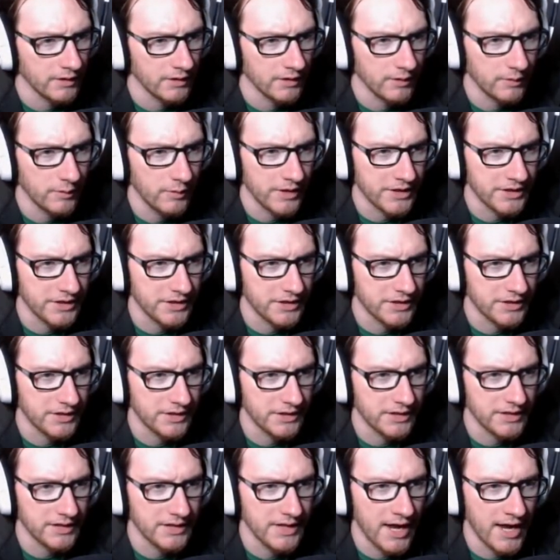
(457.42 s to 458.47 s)
Which
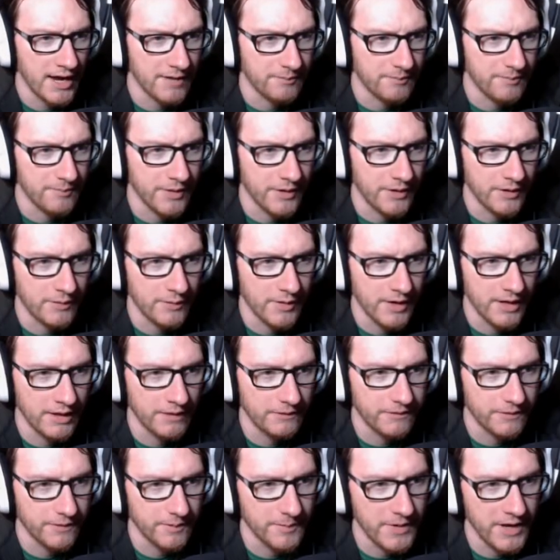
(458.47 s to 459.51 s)
does not bode
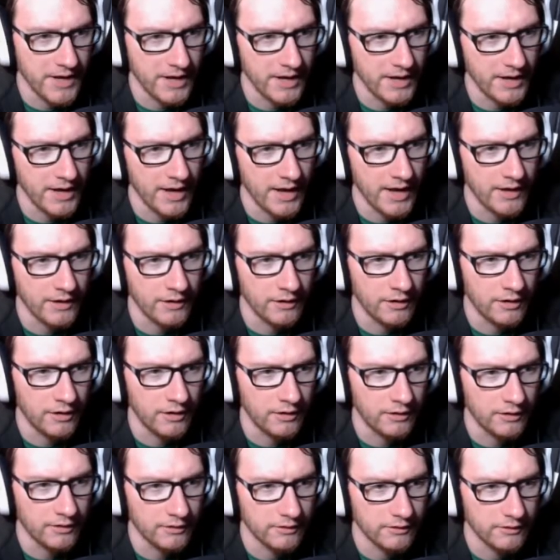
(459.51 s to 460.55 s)
well for me at
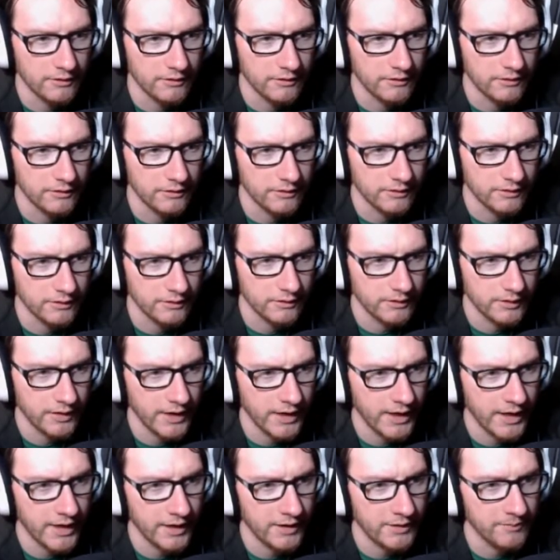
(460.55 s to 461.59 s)
all.
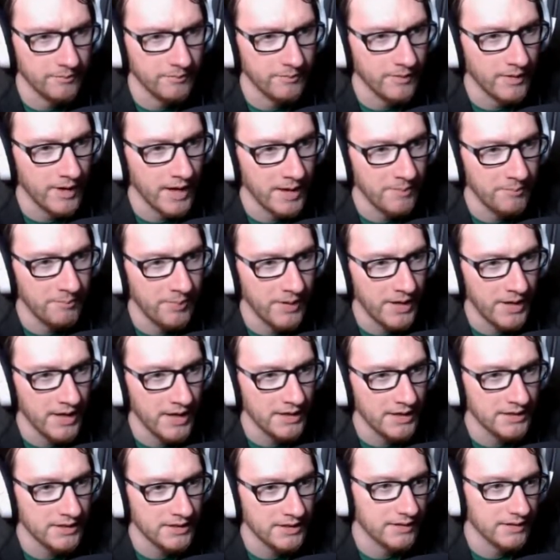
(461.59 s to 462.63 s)
And my
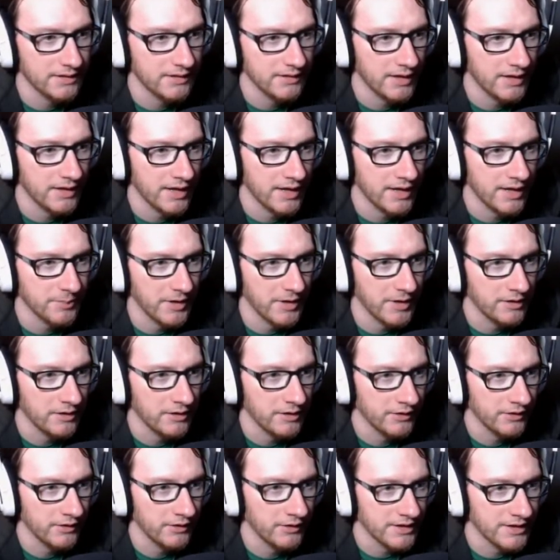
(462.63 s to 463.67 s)
base that I spend
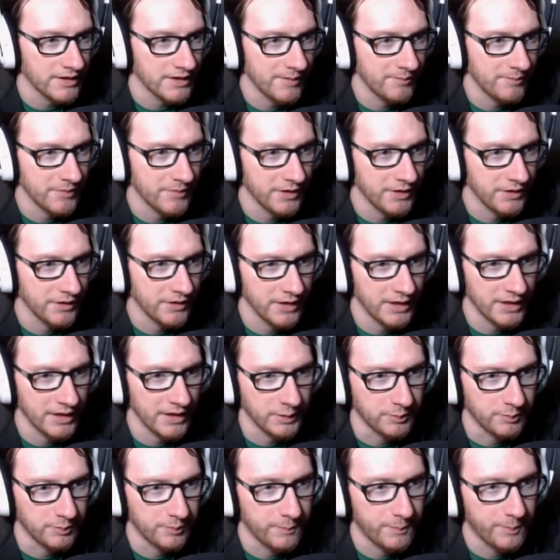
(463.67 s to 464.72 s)
all that time building
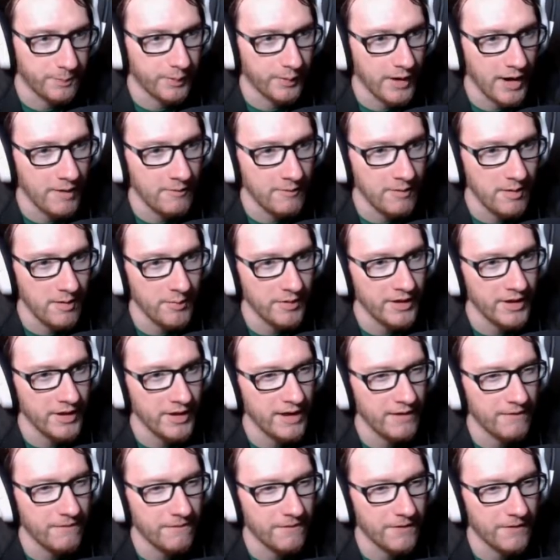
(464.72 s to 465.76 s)
is
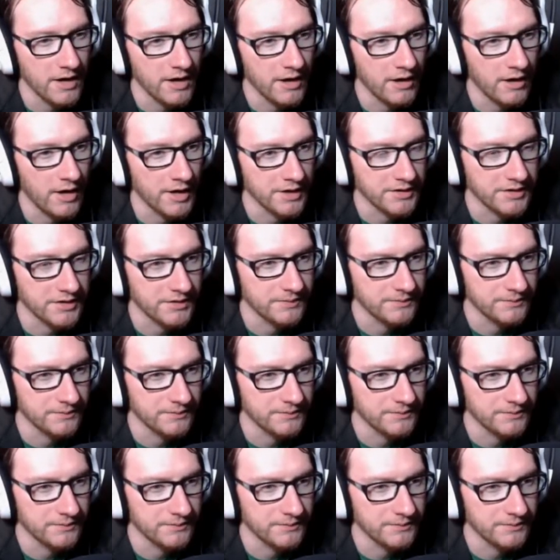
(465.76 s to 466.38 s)
probably for naught.